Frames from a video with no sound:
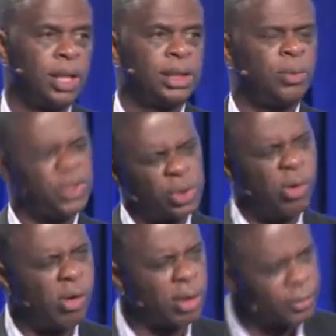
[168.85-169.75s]
Say, so what's your
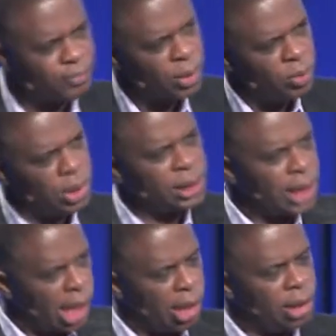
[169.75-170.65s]
order? Well, it's
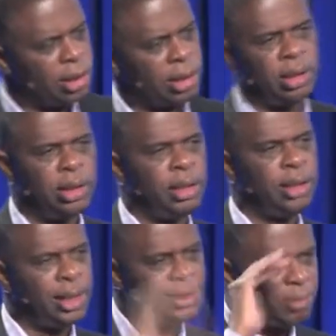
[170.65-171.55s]
God,
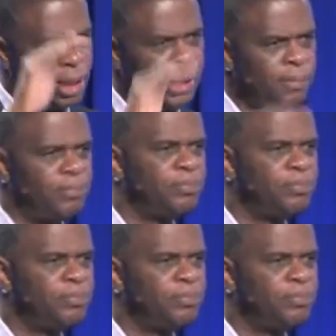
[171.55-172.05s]
then it's me,